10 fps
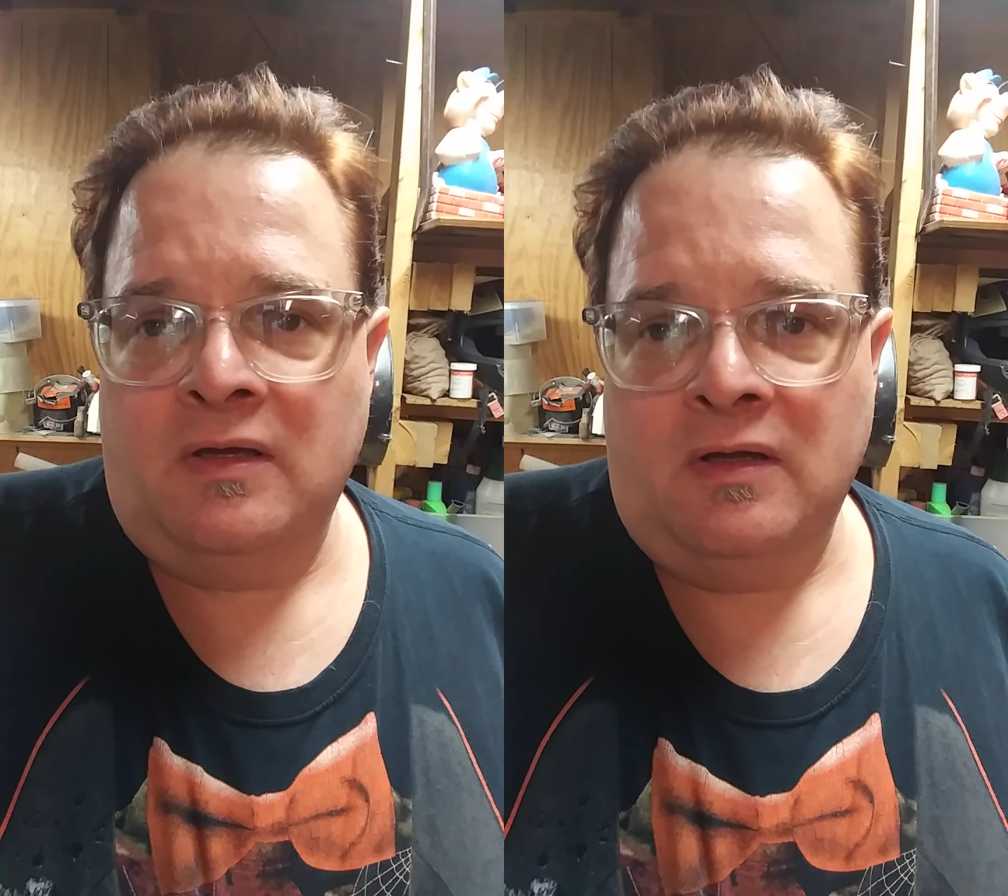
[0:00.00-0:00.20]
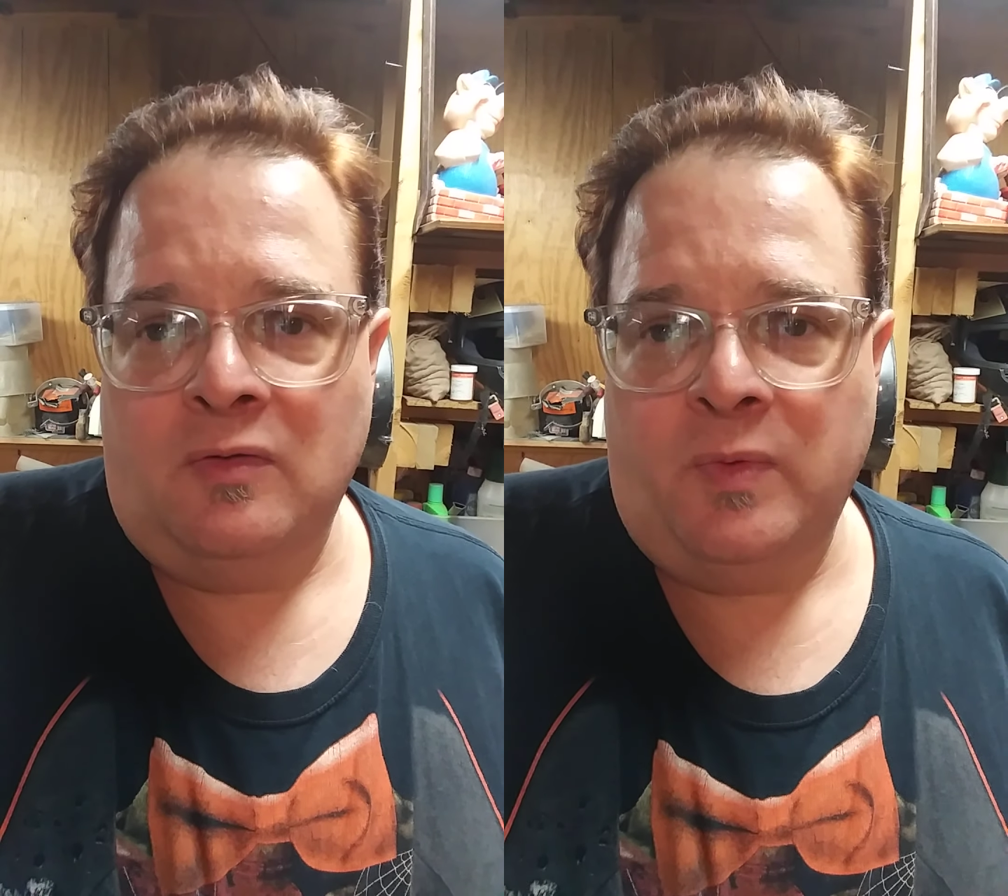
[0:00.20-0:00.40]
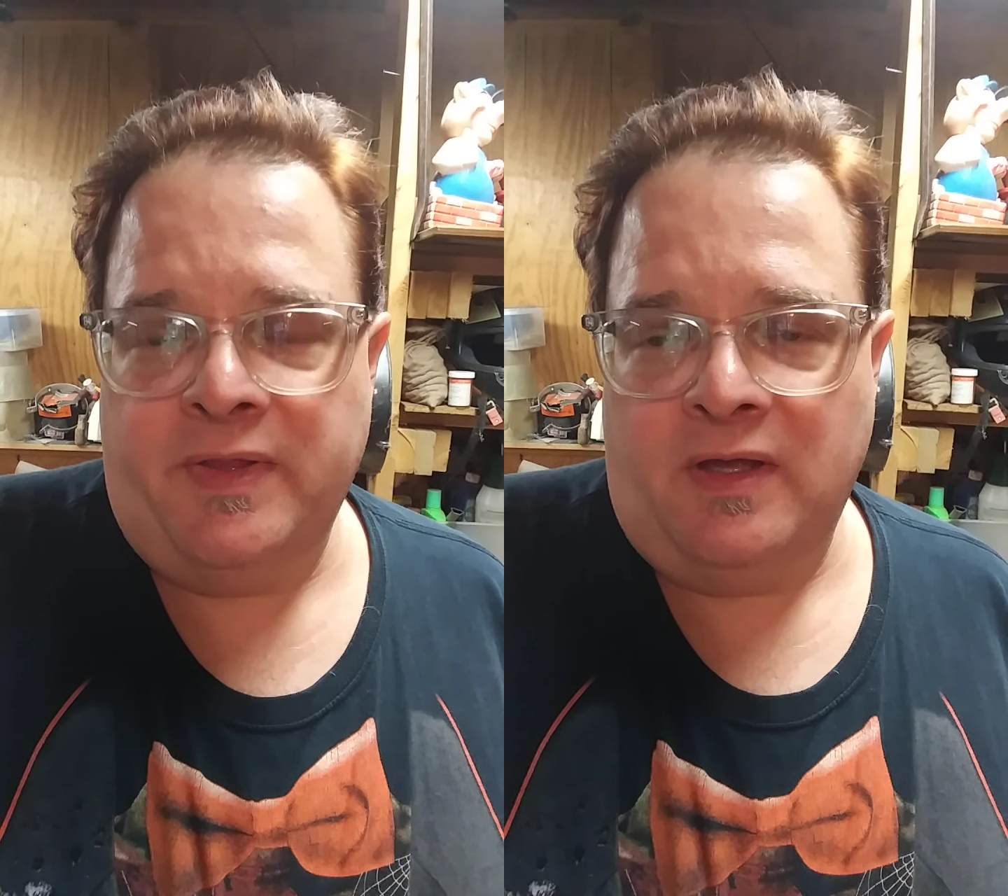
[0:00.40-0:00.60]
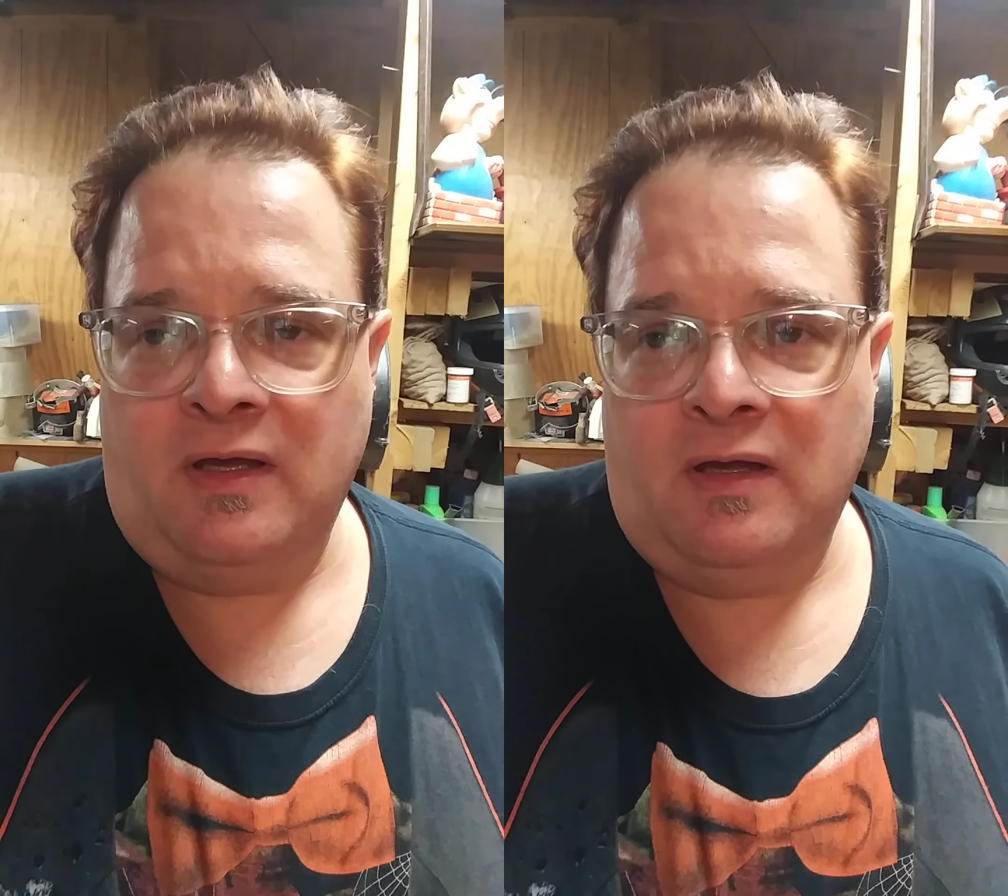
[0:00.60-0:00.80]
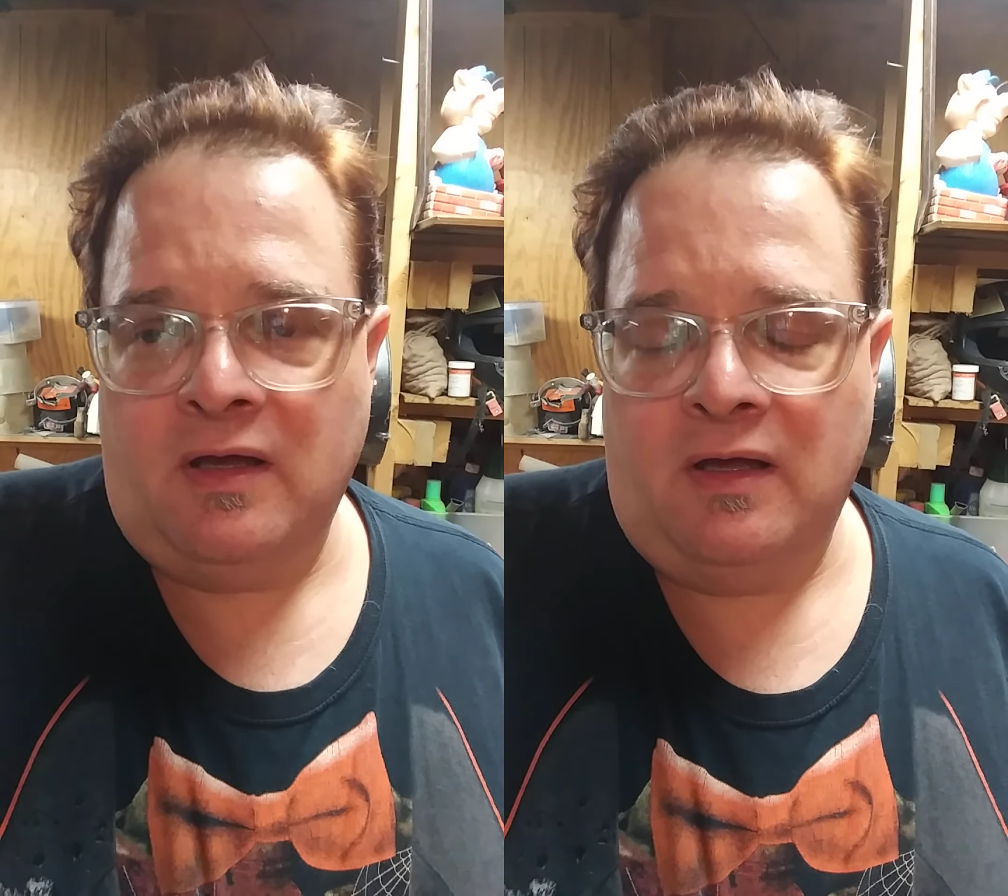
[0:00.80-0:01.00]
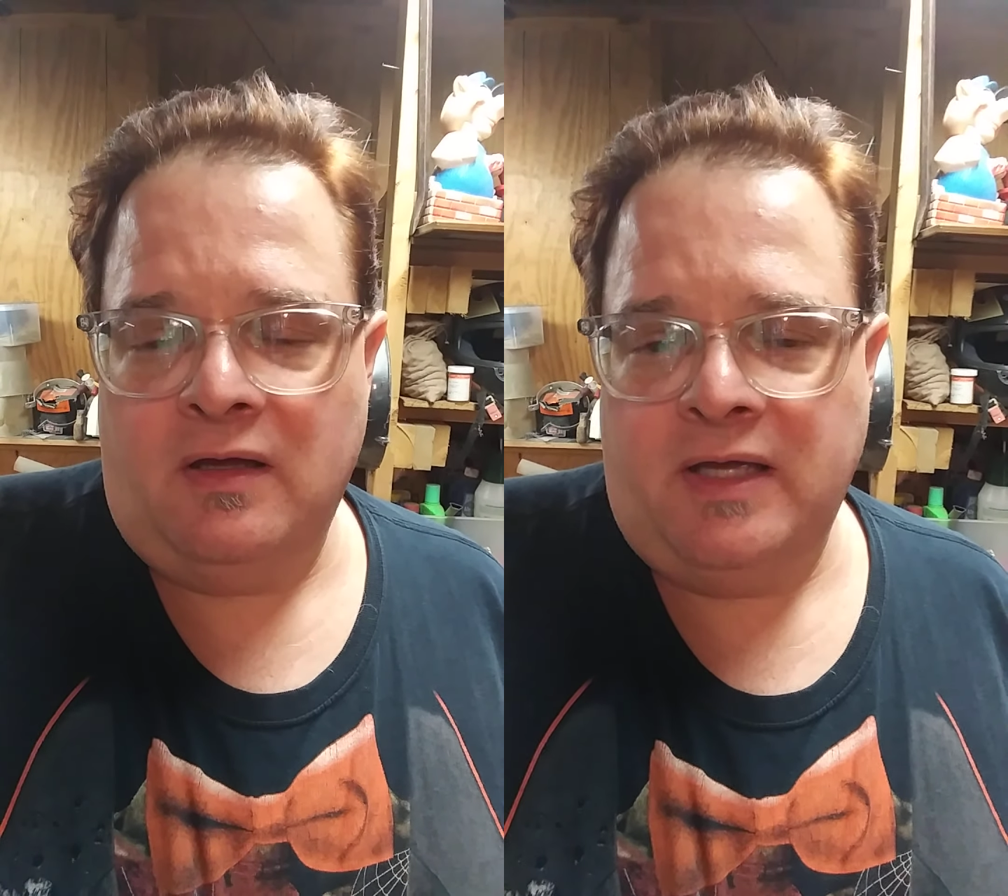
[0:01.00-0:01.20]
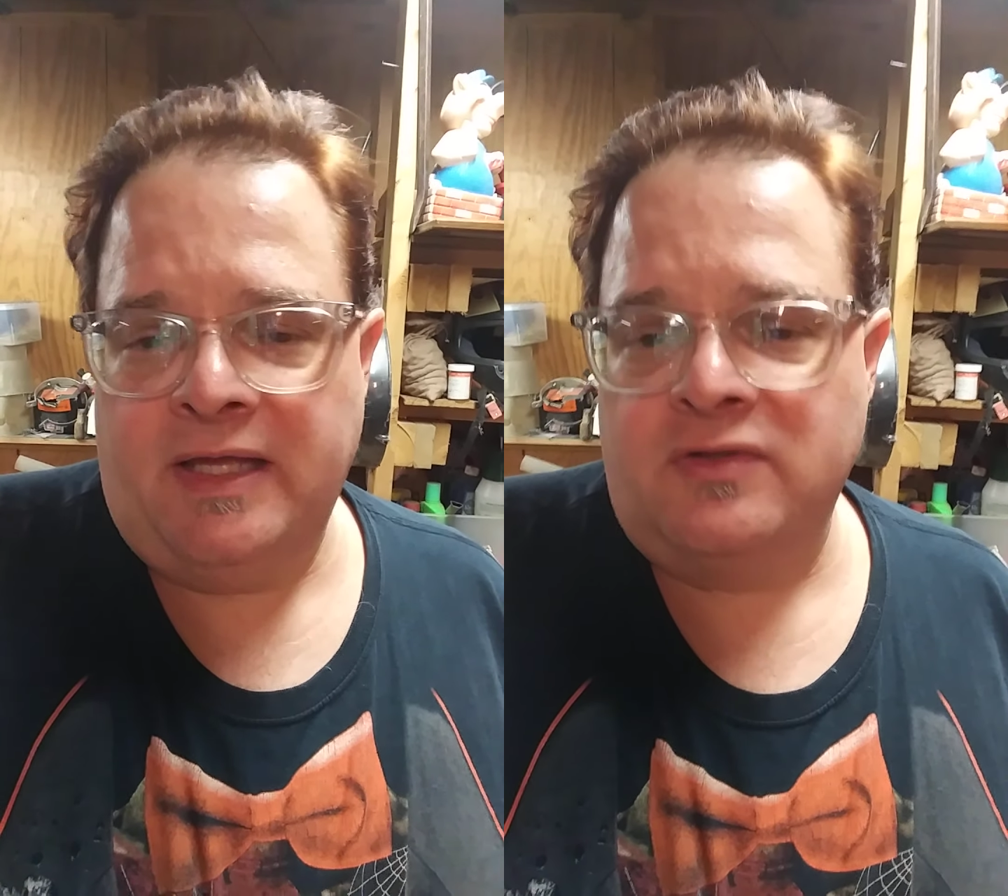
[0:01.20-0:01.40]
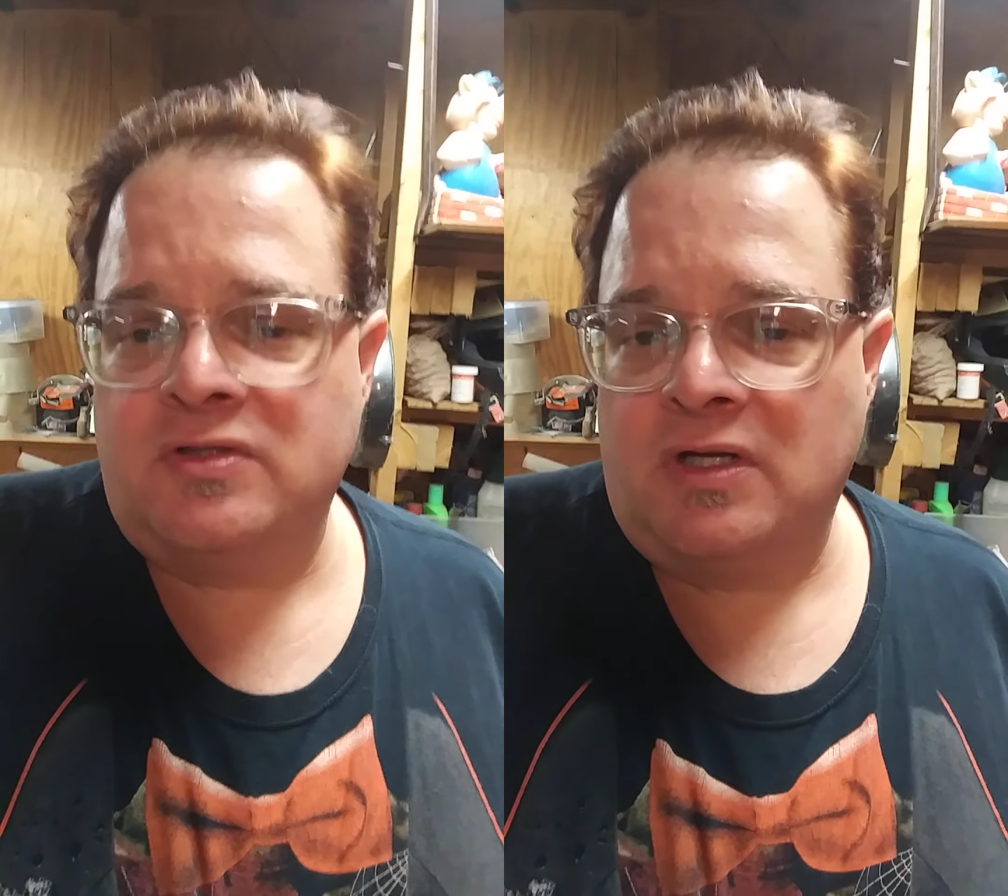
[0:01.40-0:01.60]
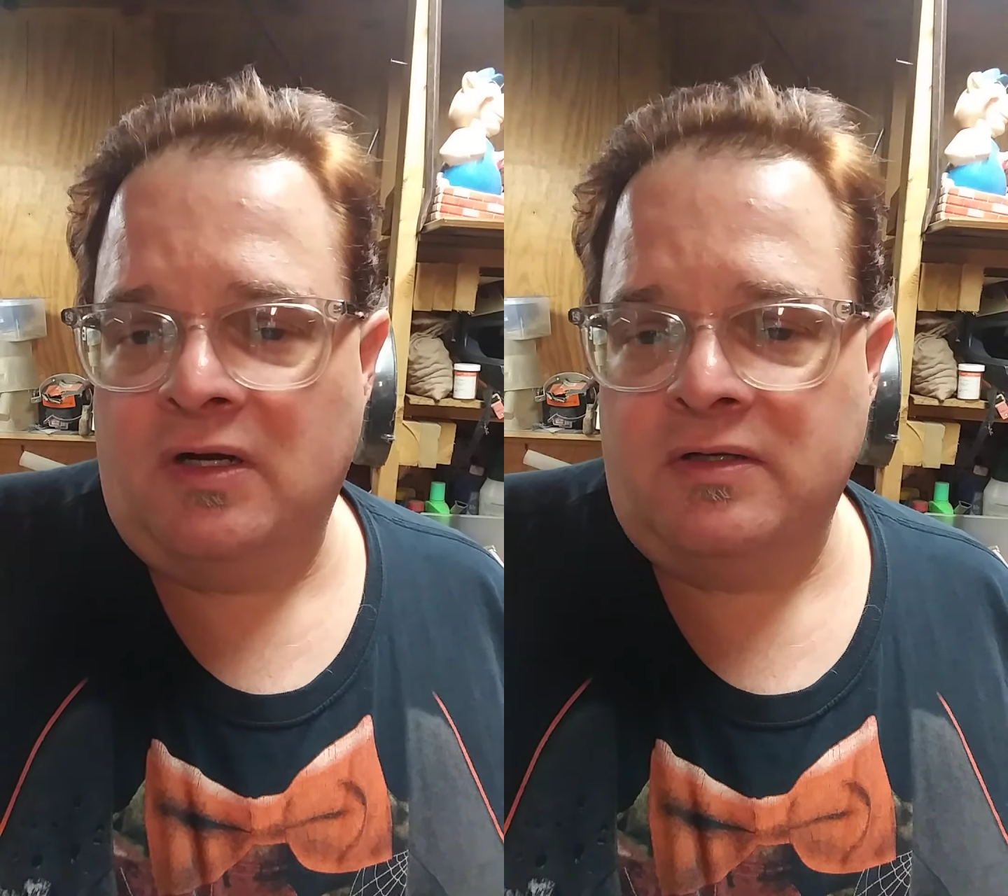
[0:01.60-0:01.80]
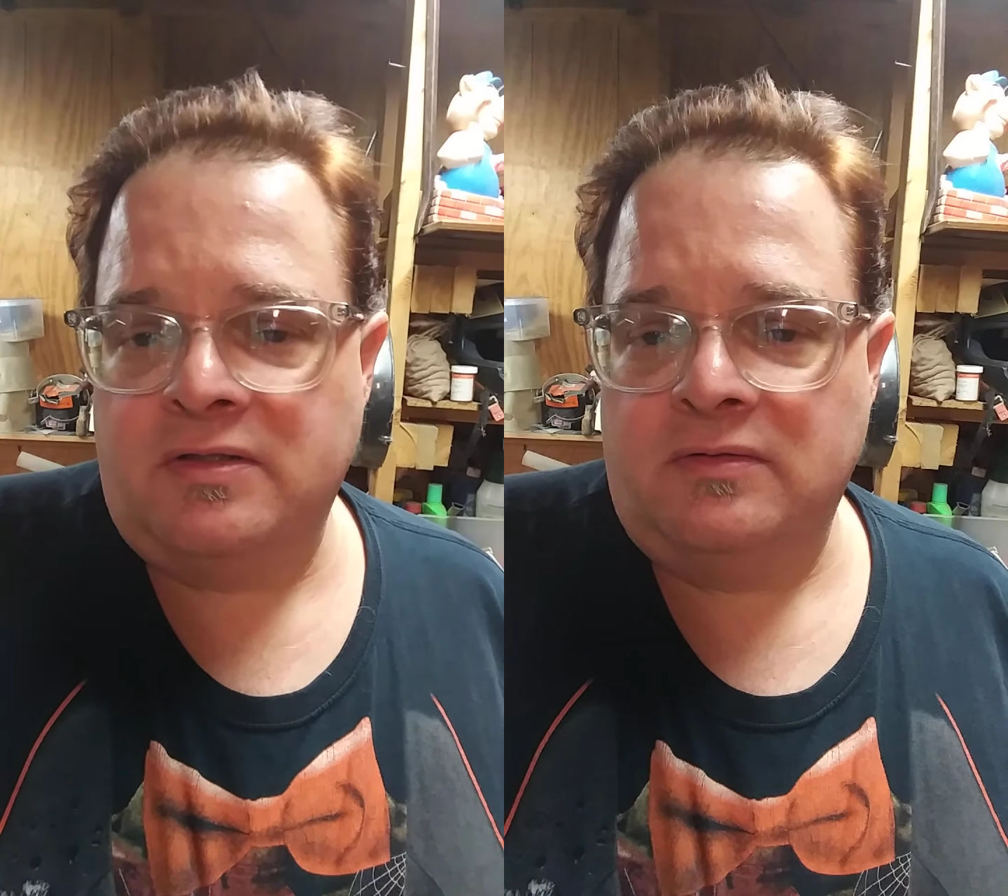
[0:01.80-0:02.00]
with a
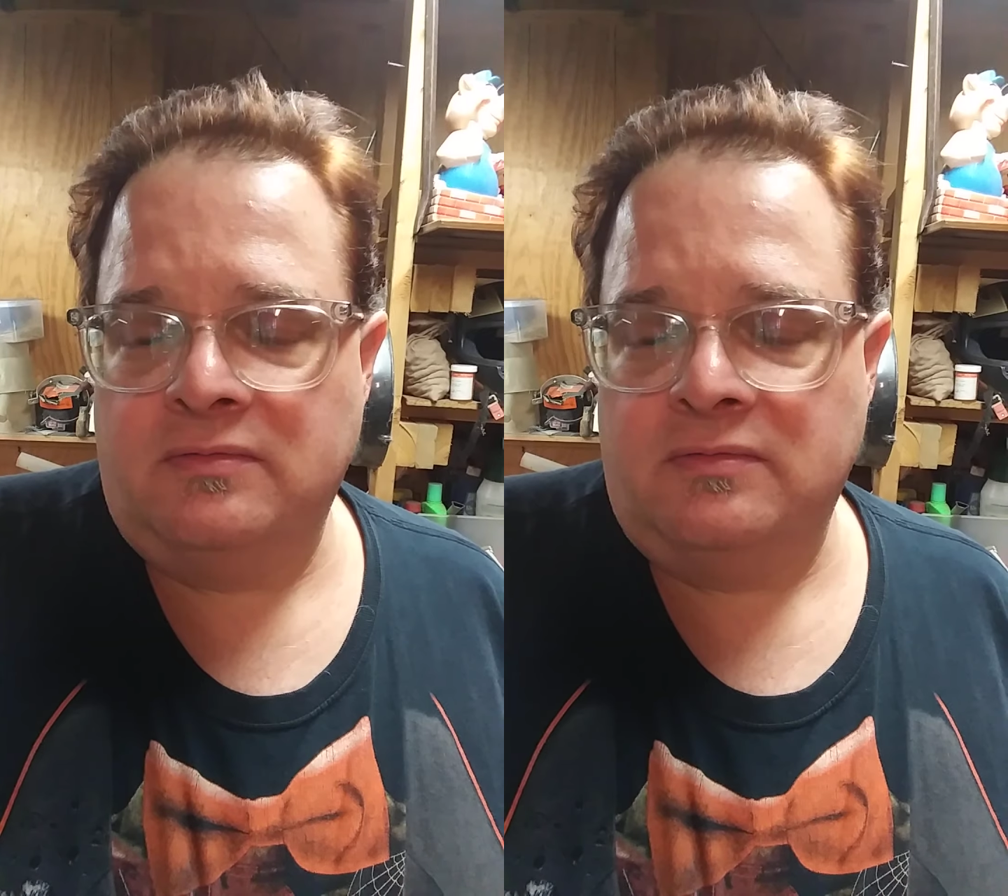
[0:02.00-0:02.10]
insert,